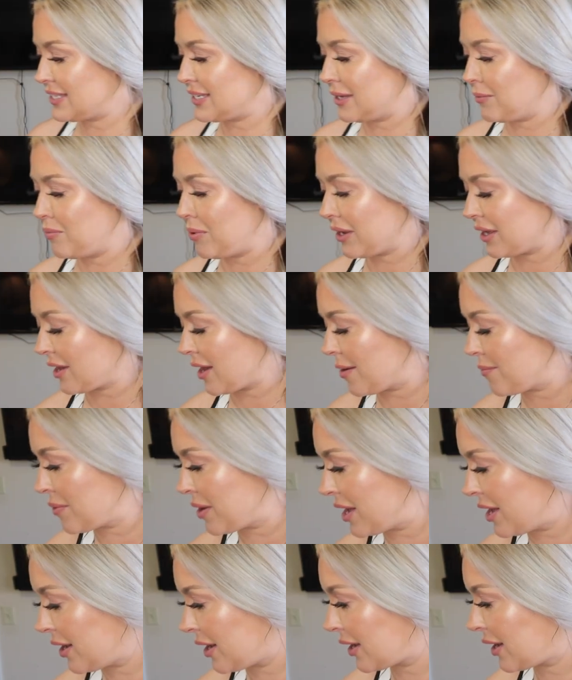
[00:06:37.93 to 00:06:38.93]
did pick up
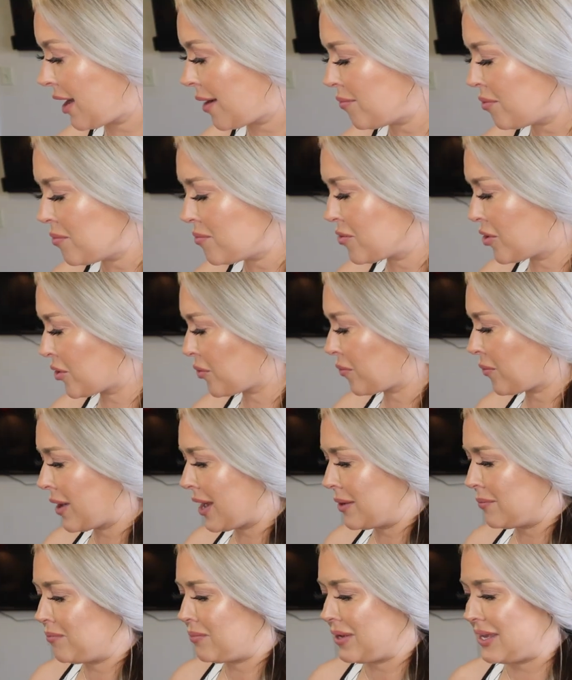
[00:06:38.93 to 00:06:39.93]
a couple more
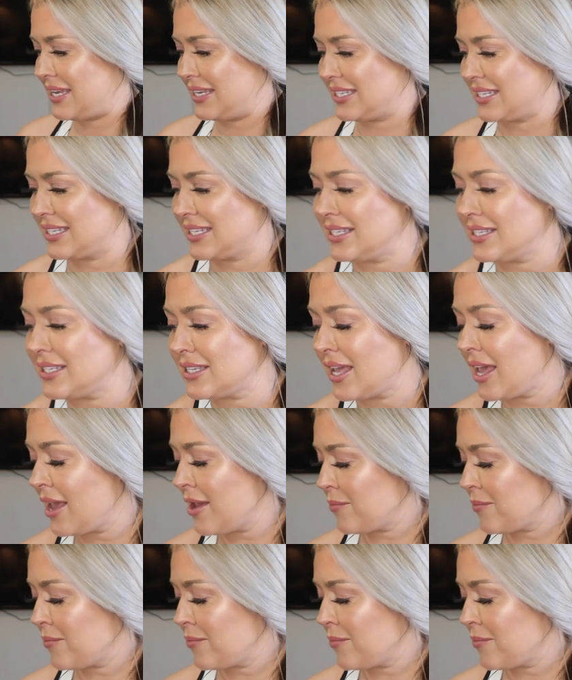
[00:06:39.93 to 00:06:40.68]
red pieces